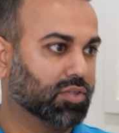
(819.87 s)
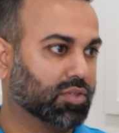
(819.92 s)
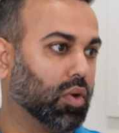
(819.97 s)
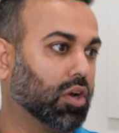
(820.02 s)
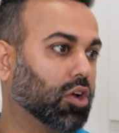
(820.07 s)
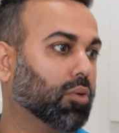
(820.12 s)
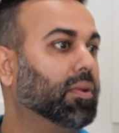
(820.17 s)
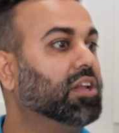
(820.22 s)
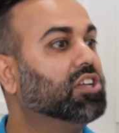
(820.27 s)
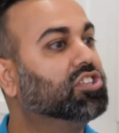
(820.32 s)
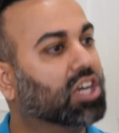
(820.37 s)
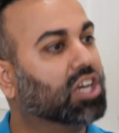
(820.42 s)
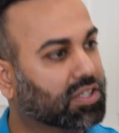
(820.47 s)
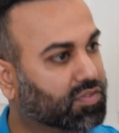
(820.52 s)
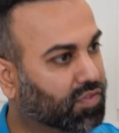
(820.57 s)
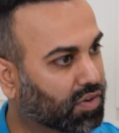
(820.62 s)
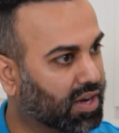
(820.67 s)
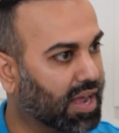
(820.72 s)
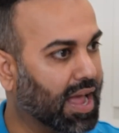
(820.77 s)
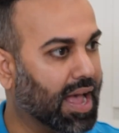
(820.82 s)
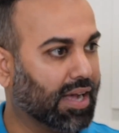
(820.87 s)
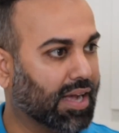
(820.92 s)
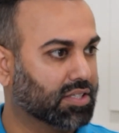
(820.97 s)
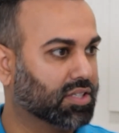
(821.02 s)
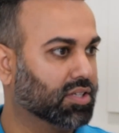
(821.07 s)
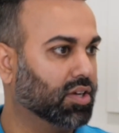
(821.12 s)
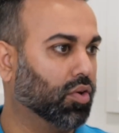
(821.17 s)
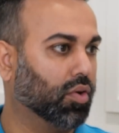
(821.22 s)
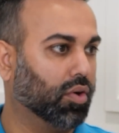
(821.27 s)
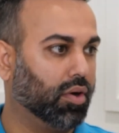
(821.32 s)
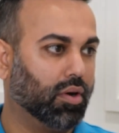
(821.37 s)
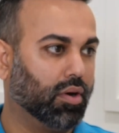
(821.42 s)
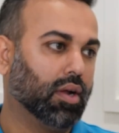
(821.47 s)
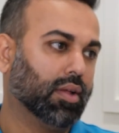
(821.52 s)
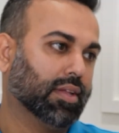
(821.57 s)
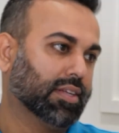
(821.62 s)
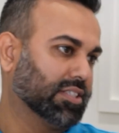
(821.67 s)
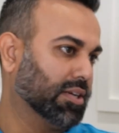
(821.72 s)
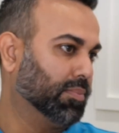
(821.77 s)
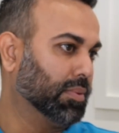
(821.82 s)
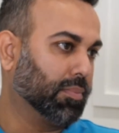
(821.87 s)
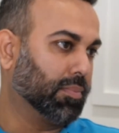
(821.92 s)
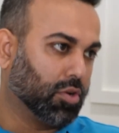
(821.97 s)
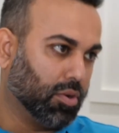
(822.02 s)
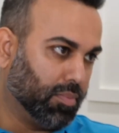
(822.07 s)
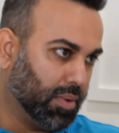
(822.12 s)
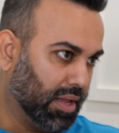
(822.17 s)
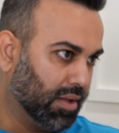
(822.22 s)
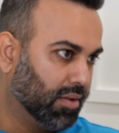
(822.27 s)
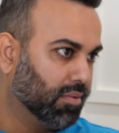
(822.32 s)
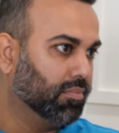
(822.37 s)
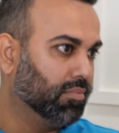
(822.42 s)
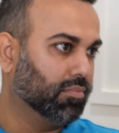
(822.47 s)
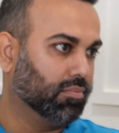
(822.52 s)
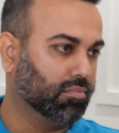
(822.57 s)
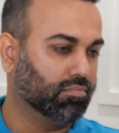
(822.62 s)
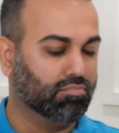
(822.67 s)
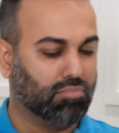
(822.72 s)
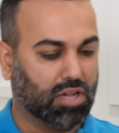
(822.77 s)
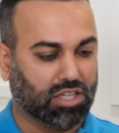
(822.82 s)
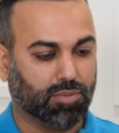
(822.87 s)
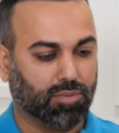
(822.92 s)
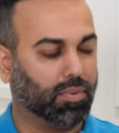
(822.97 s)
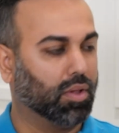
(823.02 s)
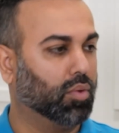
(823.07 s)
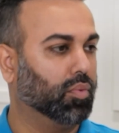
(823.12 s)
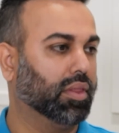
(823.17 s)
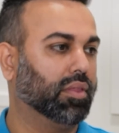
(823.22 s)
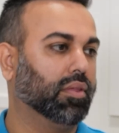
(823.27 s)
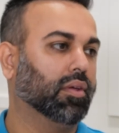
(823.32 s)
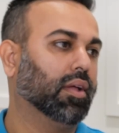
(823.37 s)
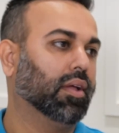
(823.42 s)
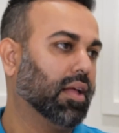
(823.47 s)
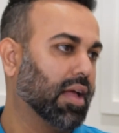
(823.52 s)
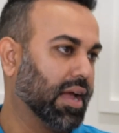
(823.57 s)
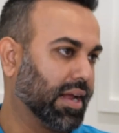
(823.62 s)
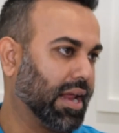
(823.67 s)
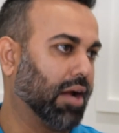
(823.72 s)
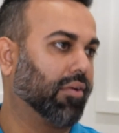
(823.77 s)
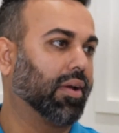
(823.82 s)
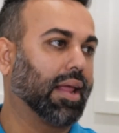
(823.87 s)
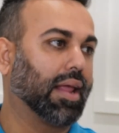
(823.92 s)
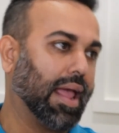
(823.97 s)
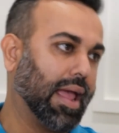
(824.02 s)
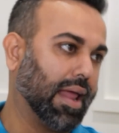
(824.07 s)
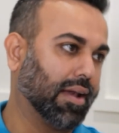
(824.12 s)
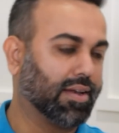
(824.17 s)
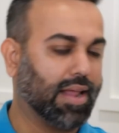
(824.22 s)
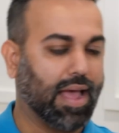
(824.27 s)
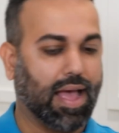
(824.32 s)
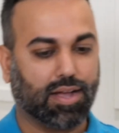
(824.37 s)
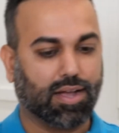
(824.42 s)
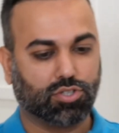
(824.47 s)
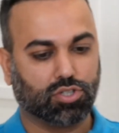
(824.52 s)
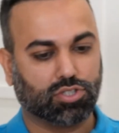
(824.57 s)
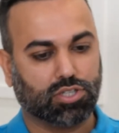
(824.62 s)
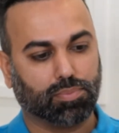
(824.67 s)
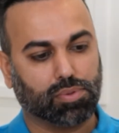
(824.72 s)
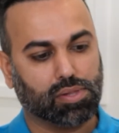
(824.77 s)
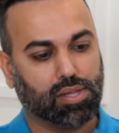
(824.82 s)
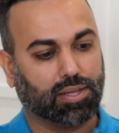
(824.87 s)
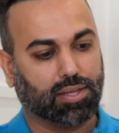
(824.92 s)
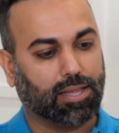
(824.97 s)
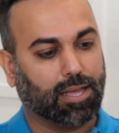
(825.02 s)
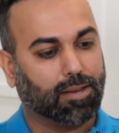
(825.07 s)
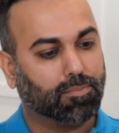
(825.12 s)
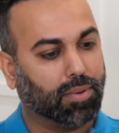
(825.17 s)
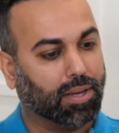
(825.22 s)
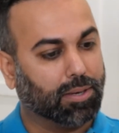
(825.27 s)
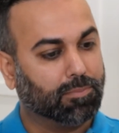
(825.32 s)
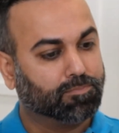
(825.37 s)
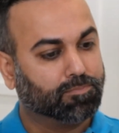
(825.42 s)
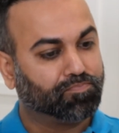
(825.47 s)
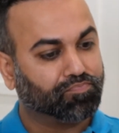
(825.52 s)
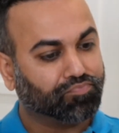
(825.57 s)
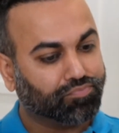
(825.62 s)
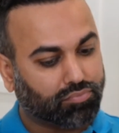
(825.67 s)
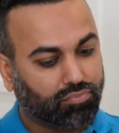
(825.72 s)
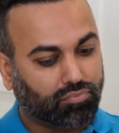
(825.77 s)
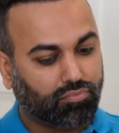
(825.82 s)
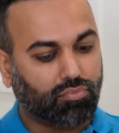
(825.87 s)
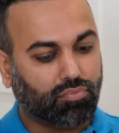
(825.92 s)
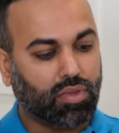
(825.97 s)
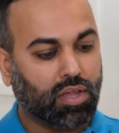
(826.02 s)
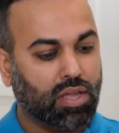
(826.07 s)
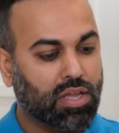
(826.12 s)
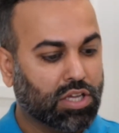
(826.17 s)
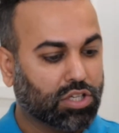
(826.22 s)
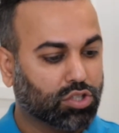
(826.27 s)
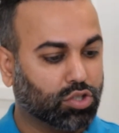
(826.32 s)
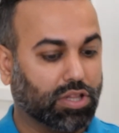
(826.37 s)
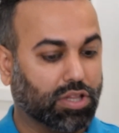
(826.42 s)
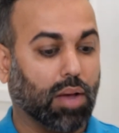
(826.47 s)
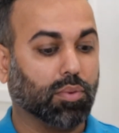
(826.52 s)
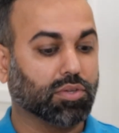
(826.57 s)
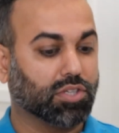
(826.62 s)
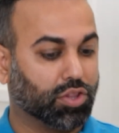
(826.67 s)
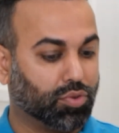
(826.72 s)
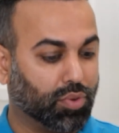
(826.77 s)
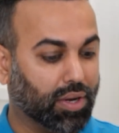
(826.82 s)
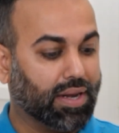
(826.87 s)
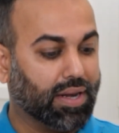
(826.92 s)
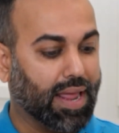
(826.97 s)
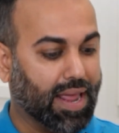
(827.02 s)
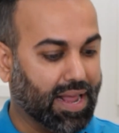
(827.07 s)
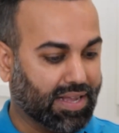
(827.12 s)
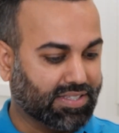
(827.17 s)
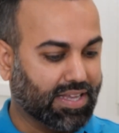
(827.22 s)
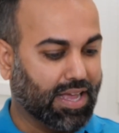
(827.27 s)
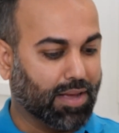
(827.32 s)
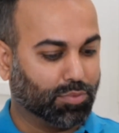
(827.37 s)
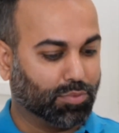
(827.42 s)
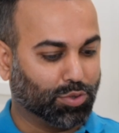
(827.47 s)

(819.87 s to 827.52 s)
One could be just for tax. Or something could be multiple with accounting and tax or something like that. But so that was a 3-day exam.